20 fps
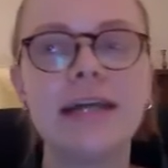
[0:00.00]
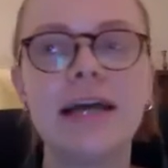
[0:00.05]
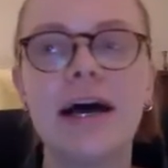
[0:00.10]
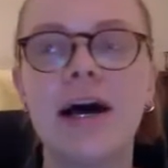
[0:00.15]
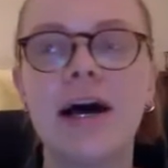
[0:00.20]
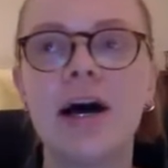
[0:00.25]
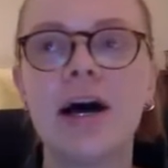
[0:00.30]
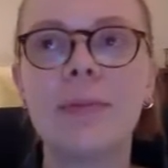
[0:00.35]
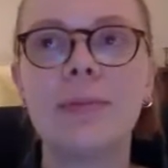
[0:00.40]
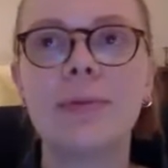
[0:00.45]

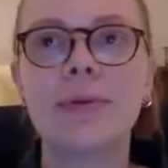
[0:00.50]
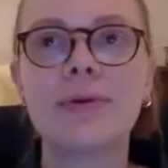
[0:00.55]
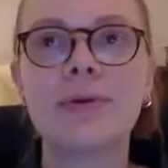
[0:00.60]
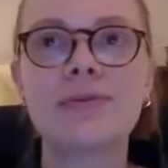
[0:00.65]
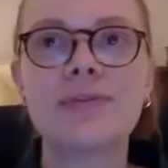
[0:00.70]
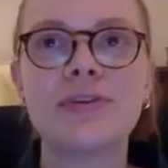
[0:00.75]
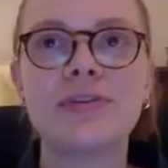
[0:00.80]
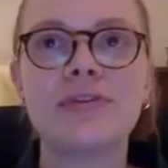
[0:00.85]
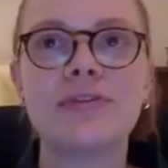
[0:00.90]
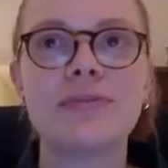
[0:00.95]
But
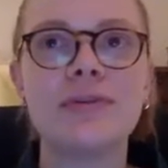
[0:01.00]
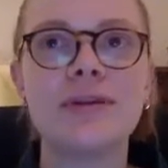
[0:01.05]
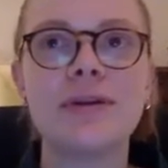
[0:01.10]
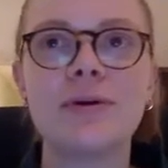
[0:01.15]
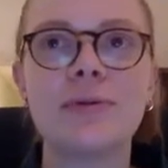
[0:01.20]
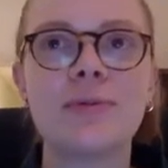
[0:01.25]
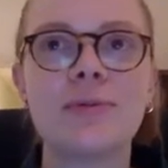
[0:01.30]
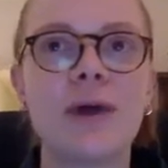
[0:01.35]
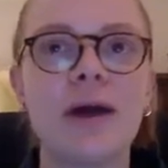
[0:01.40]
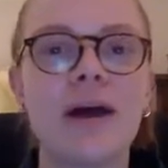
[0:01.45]
also for me,
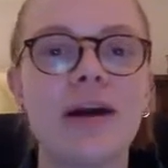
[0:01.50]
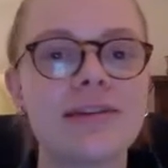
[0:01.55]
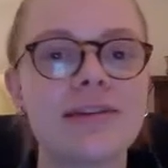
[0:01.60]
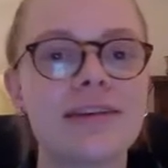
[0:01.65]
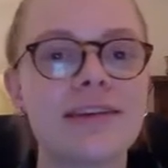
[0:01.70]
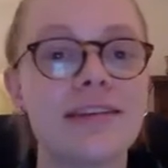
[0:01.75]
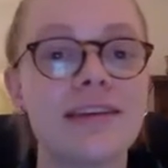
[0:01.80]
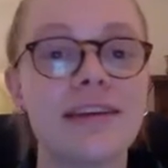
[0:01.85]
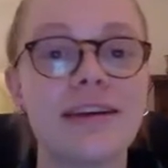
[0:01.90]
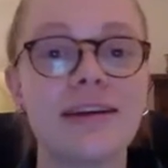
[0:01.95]
what worked,
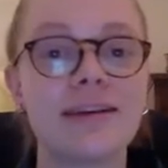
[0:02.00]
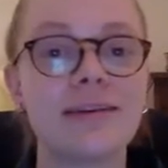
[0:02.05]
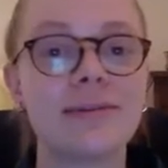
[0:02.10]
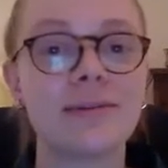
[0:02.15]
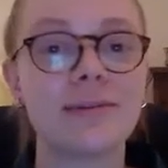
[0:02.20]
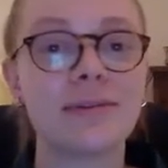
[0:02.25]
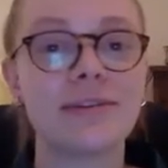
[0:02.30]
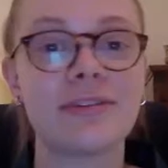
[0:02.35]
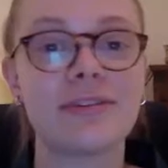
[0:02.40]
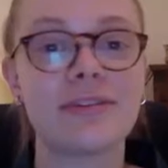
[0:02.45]
I think,
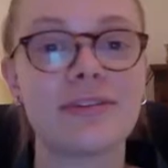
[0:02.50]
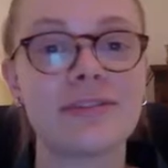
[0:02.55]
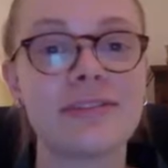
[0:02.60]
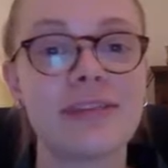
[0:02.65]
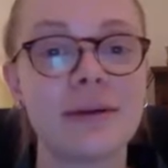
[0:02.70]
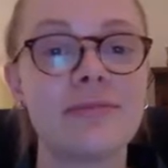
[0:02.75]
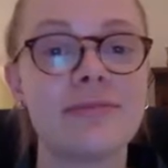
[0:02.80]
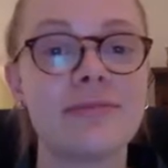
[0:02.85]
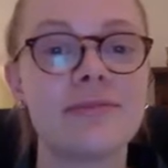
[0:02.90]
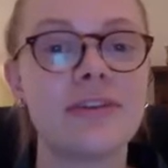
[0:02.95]
with
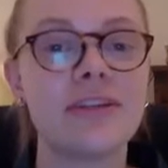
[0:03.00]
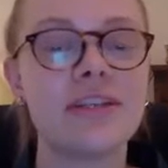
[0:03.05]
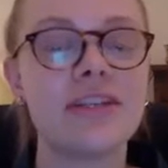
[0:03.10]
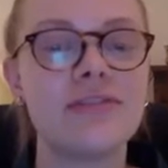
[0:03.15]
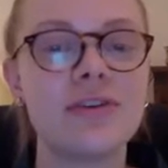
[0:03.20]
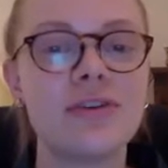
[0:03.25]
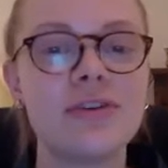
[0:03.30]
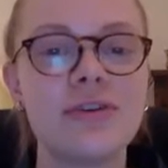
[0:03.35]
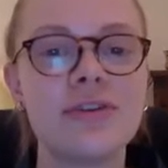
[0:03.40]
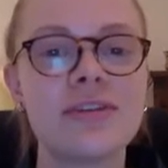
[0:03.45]
some
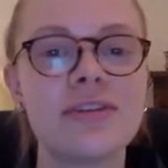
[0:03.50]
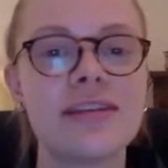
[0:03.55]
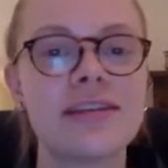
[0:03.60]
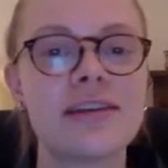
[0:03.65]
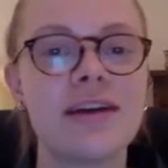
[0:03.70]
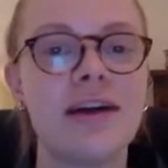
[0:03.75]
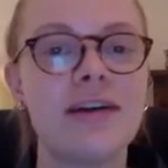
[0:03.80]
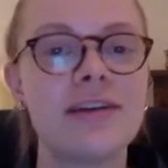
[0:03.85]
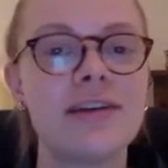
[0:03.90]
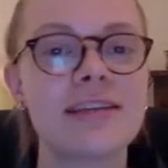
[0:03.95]
interviews is
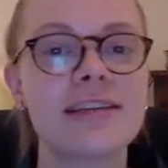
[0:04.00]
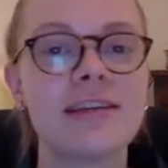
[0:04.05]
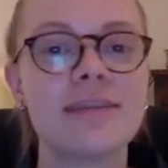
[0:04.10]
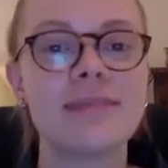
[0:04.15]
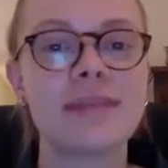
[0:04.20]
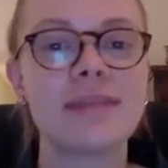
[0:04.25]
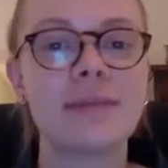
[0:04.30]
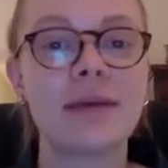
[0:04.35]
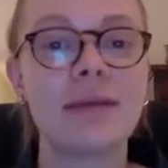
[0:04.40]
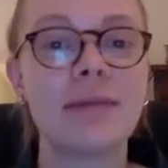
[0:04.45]
asking them
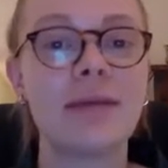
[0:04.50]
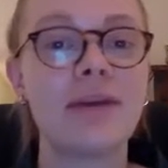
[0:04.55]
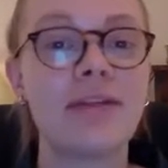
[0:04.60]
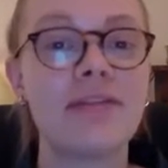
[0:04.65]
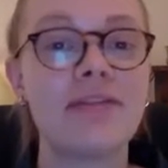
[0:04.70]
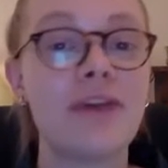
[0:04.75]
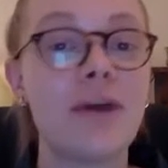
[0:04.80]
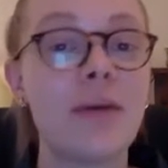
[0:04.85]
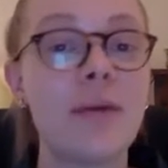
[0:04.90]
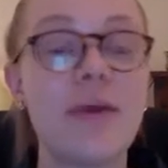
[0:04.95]
something about the
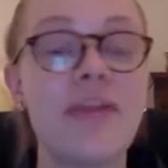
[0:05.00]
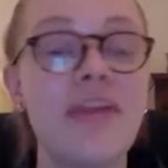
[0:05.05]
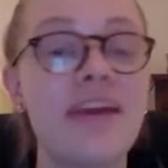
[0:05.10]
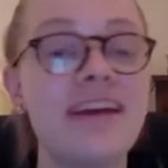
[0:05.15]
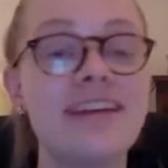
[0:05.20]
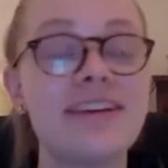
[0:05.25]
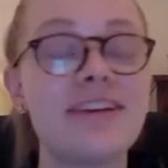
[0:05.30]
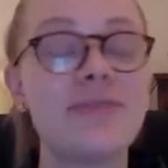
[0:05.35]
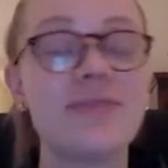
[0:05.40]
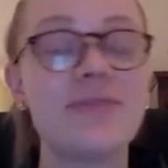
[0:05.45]
firm that they
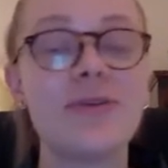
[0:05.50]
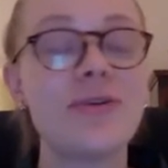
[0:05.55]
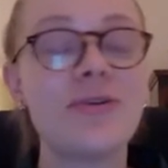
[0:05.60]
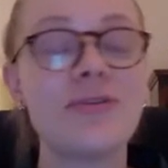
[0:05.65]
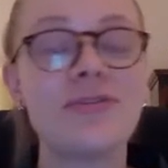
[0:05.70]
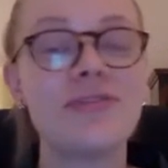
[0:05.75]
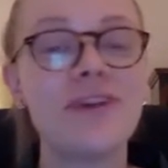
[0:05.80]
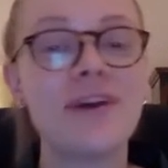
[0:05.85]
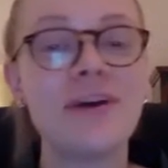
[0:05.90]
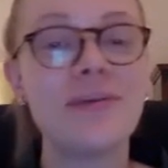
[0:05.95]
don't know
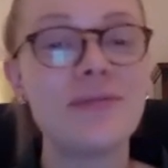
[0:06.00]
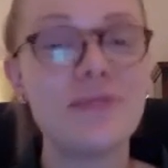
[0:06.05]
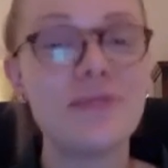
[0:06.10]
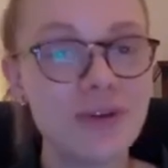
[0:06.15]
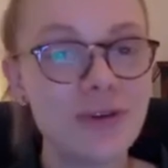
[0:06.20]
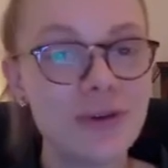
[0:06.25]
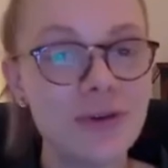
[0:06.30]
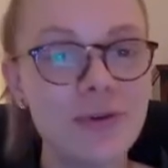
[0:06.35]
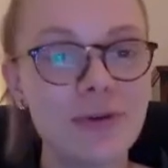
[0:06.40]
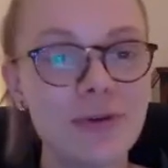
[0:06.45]
the firm
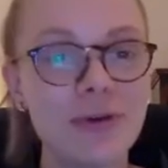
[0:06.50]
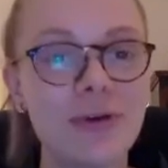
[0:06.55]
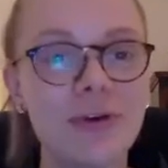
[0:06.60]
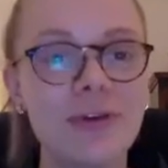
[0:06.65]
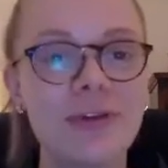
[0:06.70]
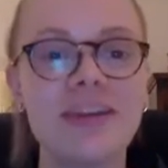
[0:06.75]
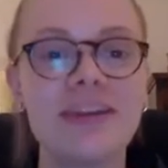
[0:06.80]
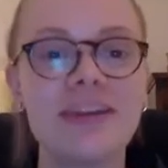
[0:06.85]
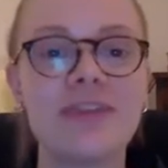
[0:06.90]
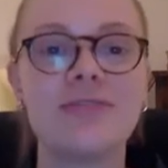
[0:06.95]
do, or
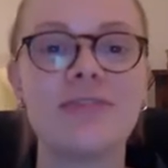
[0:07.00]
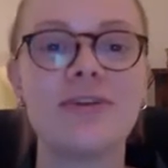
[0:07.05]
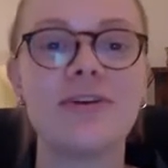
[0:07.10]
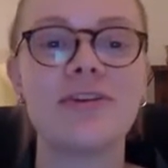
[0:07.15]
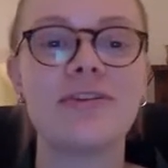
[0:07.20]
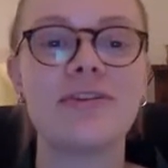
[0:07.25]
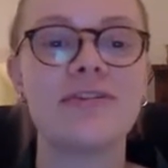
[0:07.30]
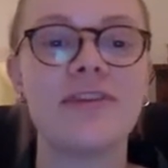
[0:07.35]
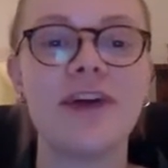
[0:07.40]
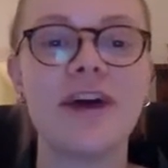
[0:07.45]
they don't know
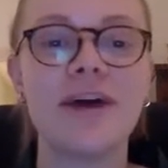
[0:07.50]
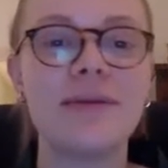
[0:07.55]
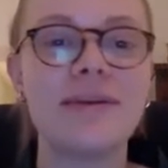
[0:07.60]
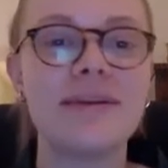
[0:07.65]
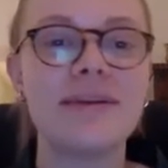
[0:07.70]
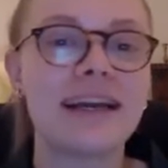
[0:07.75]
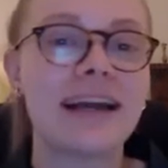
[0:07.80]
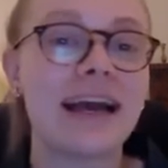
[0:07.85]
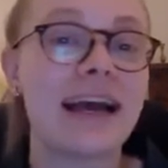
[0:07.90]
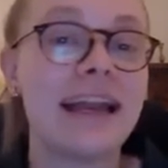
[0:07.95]
the firm
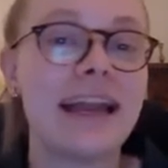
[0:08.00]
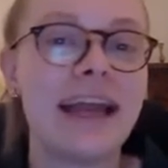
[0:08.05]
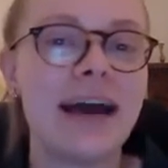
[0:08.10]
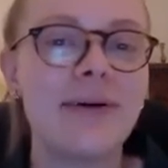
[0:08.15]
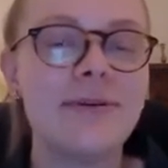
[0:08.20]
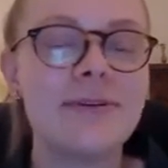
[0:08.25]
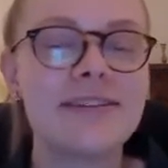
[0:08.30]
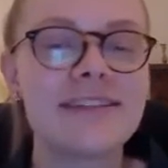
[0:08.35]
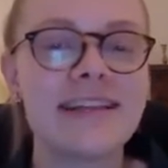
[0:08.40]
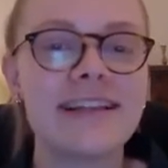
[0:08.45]
is like
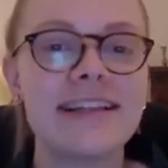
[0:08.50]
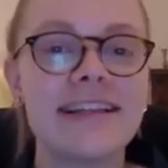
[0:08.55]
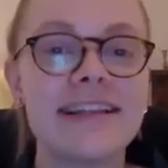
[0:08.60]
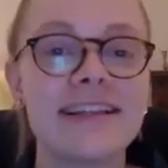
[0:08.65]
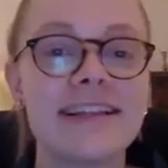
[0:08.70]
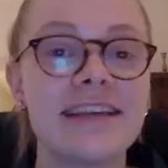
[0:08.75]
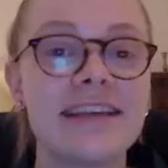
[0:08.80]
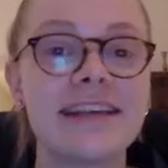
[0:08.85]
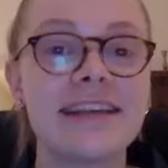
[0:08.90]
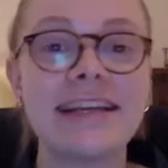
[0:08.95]
announced, and then
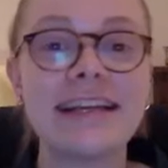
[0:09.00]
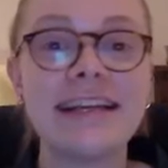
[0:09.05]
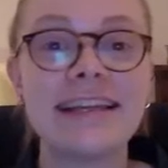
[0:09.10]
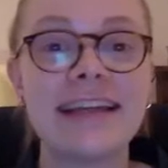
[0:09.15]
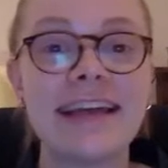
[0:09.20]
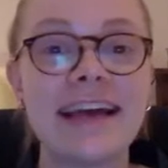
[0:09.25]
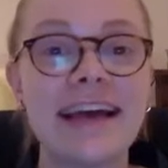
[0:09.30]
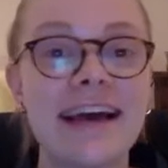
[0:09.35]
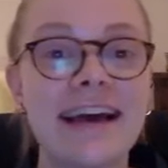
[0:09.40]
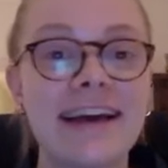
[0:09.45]
suddenly
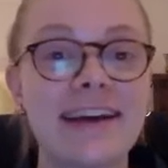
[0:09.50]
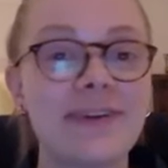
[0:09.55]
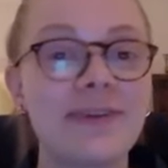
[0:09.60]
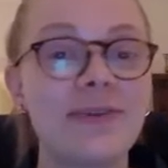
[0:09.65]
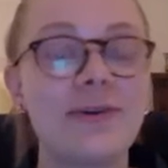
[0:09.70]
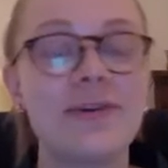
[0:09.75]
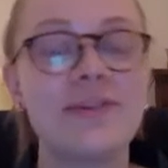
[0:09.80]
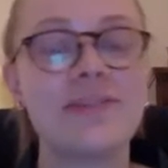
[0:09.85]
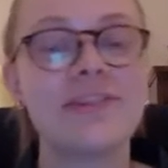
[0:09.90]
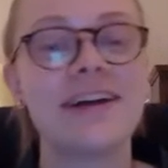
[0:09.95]
they're
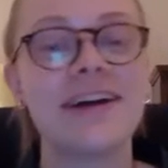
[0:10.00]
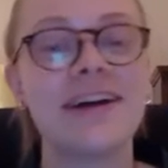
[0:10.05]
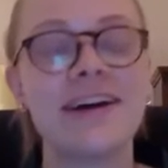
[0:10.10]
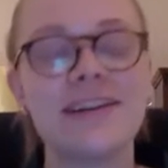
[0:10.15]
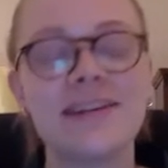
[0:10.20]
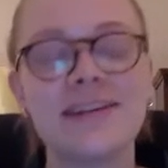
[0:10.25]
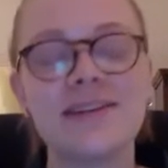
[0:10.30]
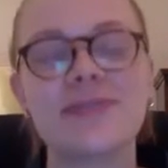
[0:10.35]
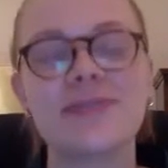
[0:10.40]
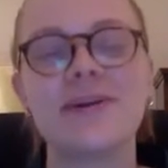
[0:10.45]
caught off guard,
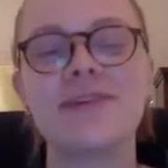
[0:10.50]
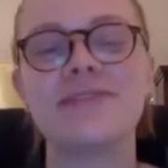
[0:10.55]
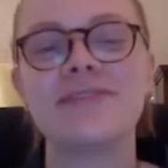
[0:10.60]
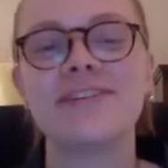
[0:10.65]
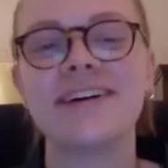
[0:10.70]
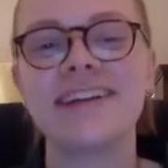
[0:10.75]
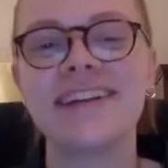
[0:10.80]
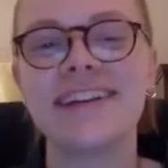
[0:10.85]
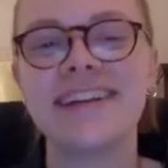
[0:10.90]
and it's quite fun.